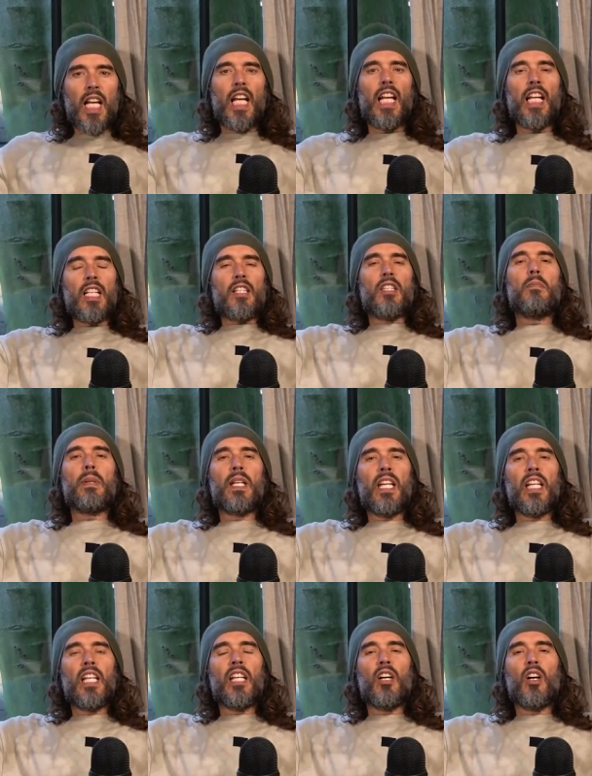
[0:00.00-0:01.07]
It's the
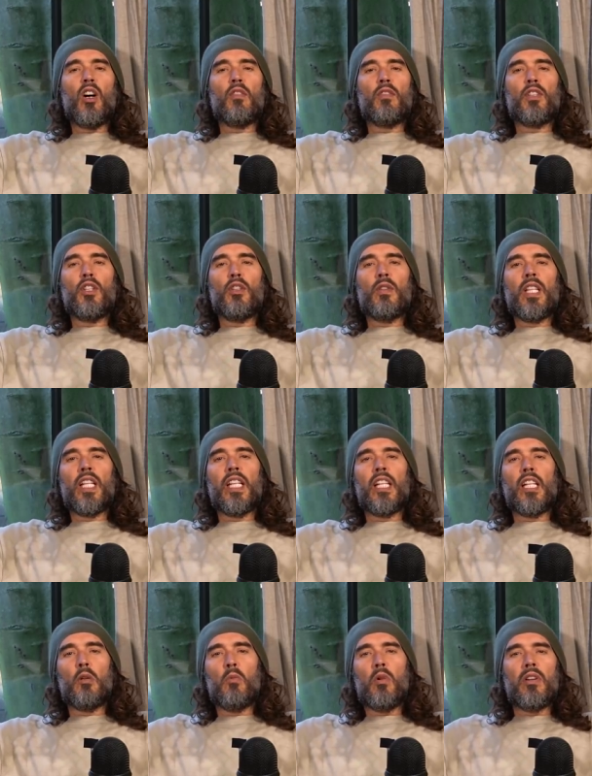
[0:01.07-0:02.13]
beginning of a new
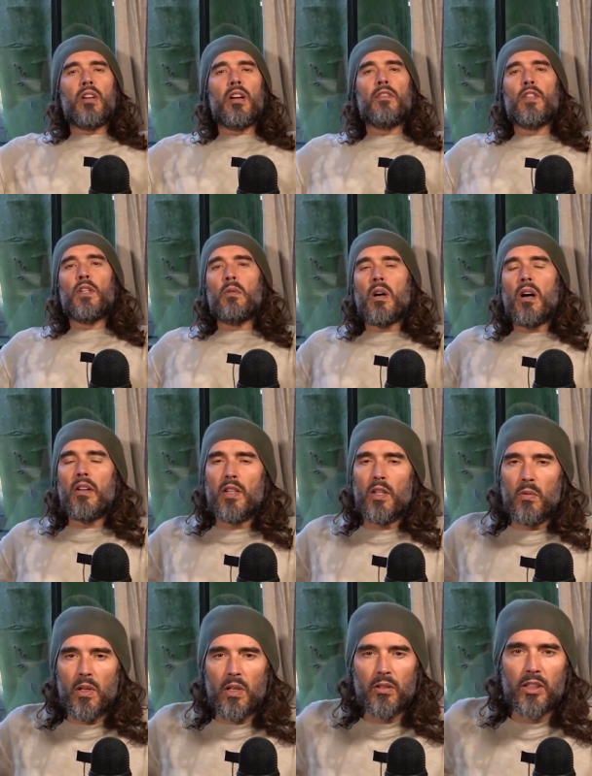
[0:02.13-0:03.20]
year, and wherever you are in
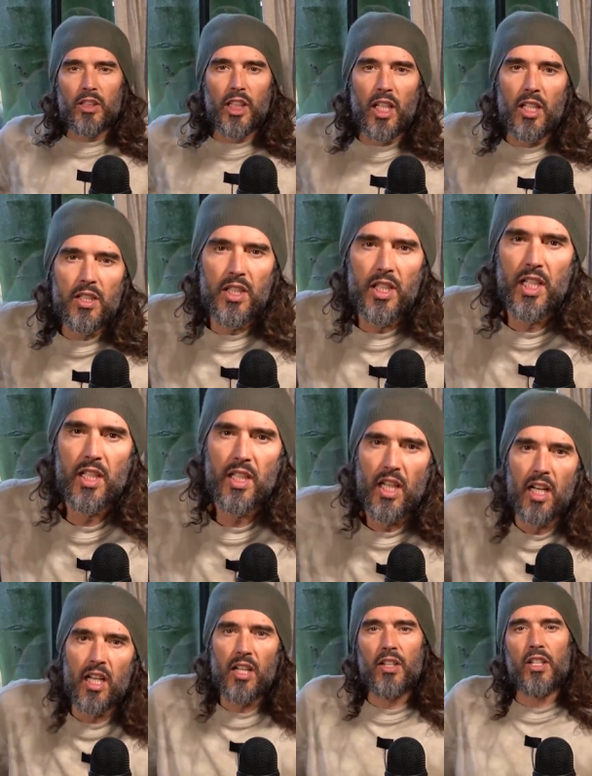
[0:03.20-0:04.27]
the world, the chances
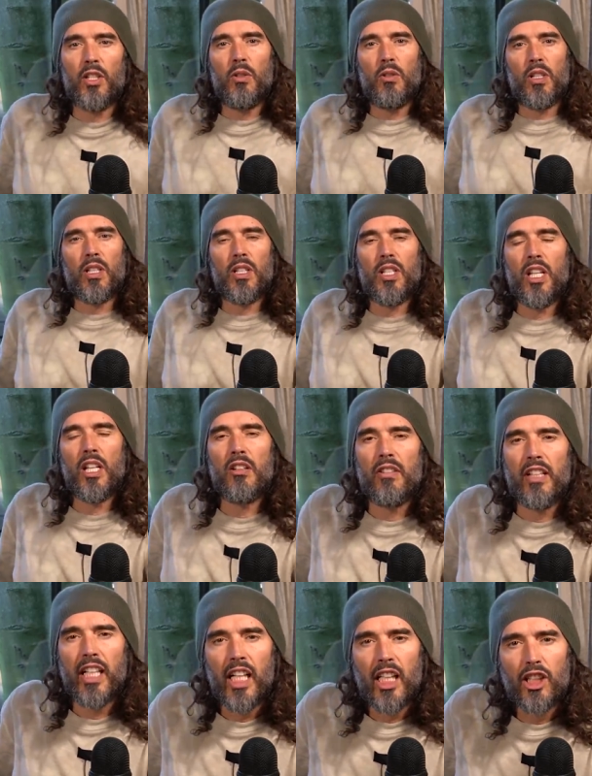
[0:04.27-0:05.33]
are that you're
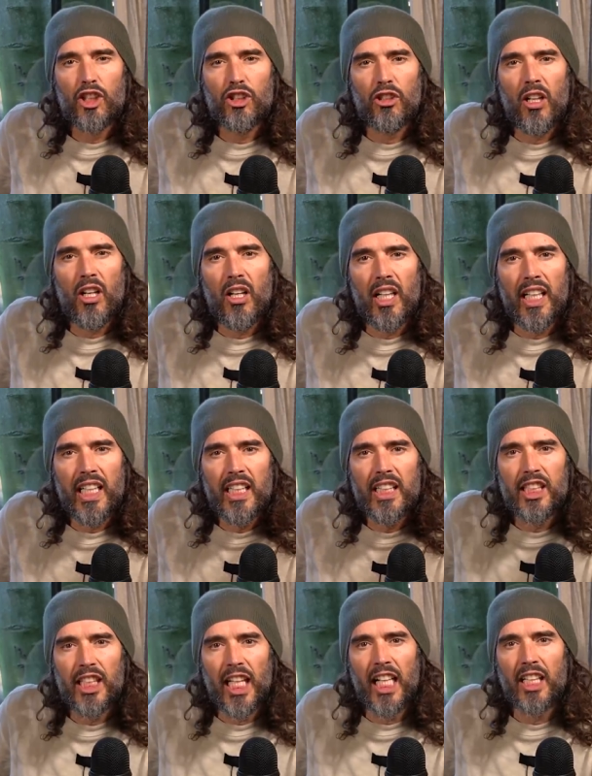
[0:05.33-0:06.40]
considering dry
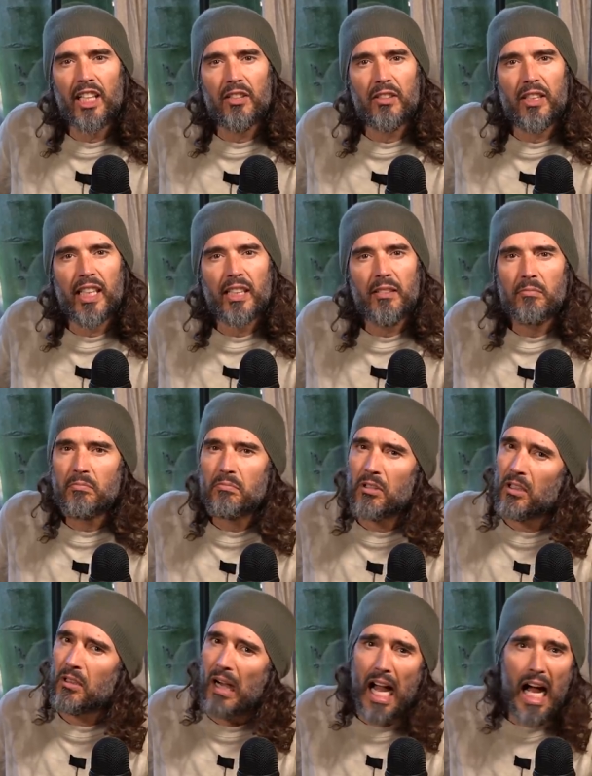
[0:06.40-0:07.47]
January.
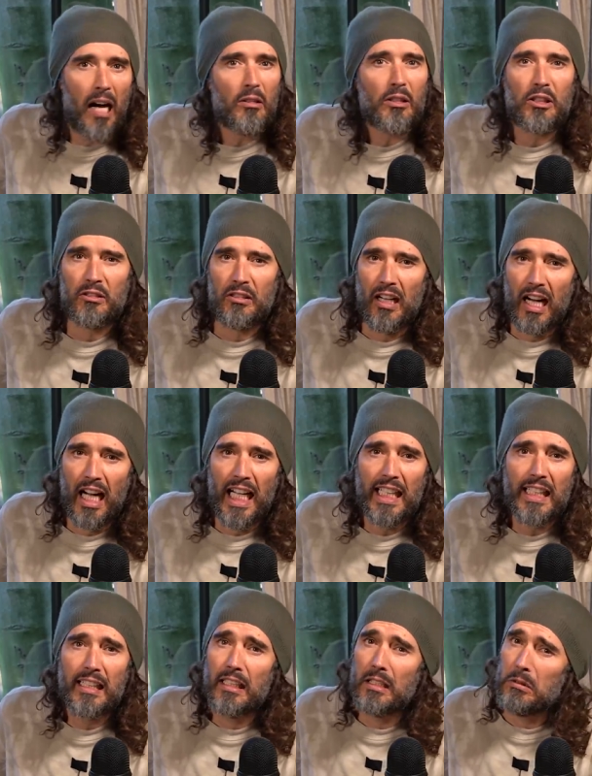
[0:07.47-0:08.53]
Well, how dry
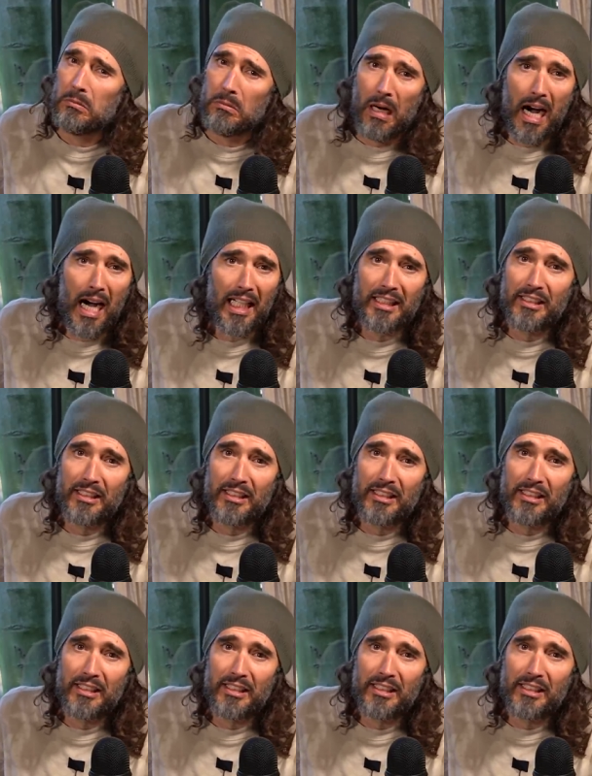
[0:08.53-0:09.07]
and why